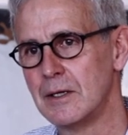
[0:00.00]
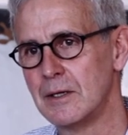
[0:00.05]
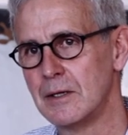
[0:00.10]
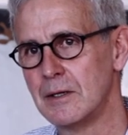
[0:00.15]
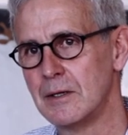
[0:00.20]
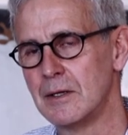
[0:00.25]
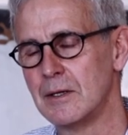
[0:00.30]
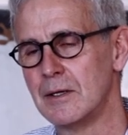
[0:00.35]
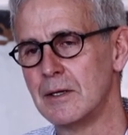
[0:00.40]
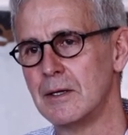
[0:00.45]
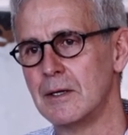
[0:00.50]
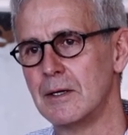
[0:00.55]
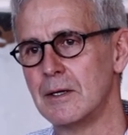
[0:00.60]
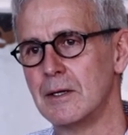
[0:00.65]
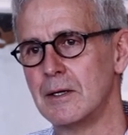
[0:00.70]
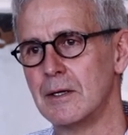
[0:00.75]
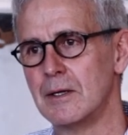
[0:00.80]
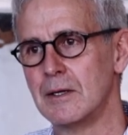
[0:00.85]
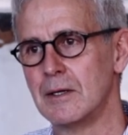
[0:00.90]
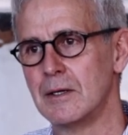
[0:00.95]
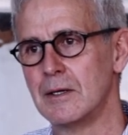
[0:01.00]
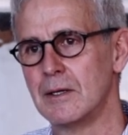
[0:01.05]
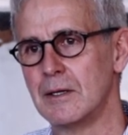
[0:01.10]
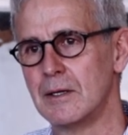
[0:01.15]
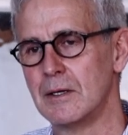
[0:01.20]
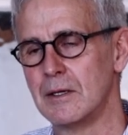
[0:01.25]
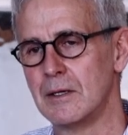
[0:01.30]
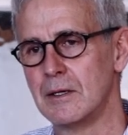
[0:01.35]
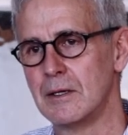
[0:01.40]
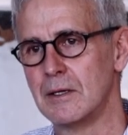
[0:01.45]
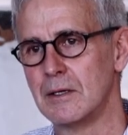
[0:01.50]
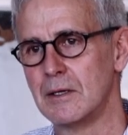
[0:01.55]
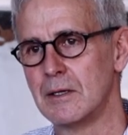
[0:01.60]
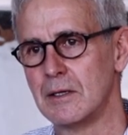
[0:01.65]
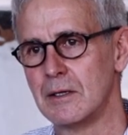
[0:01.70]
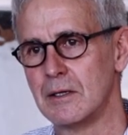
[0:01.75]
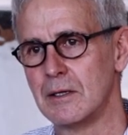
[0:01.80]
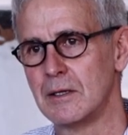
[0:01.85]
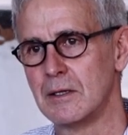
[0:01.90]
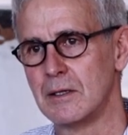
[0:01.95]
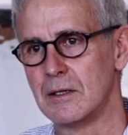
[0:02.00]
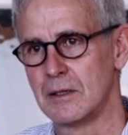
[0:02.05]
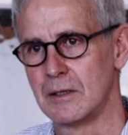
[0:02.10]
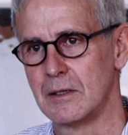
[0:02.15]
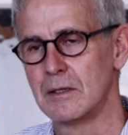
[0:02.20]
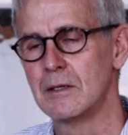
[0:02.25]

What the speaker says: between your writing about Chinese art,